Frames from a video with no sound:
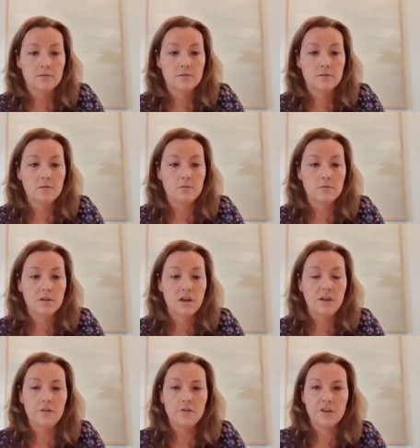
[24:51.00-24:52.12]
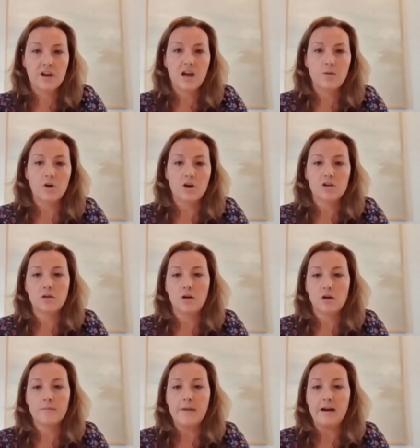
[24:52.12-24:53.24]
So the other thing I want to
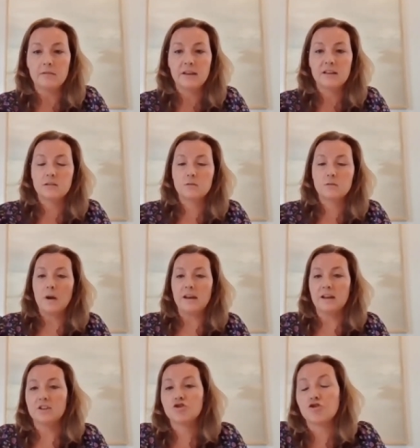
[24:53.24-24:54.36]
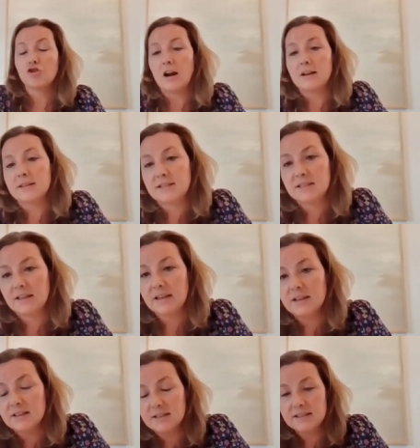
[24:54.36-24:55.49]
talk about is when a trust
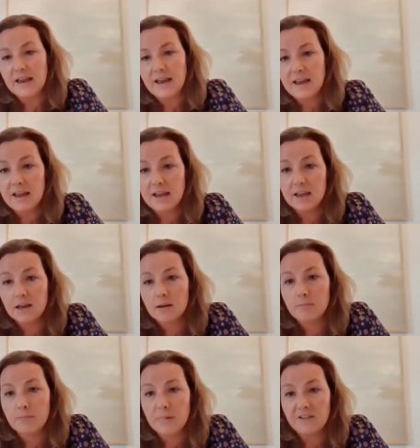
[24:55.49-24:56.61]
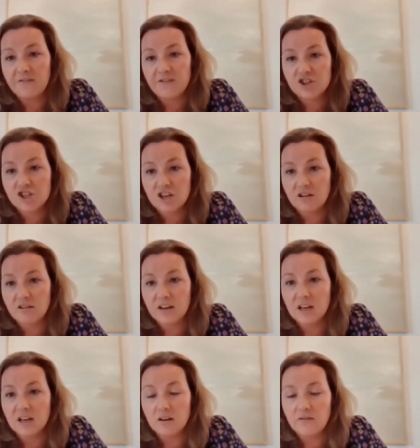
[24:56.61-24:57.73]
is a beneficiary
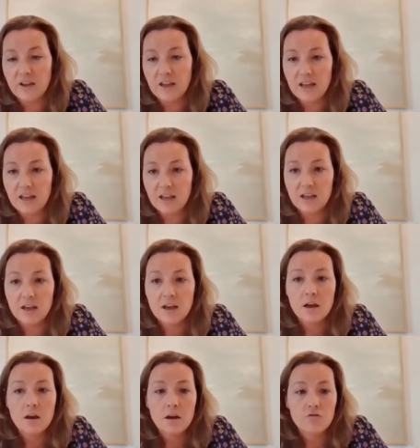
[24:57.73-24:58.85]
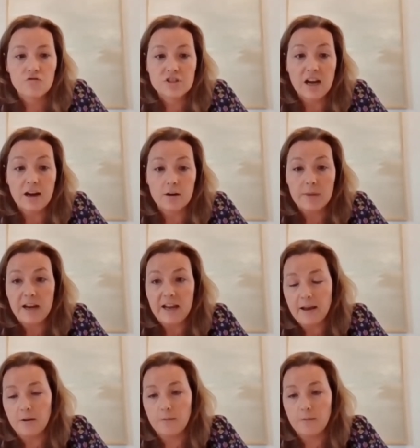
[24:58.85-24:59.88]
of a retirement account.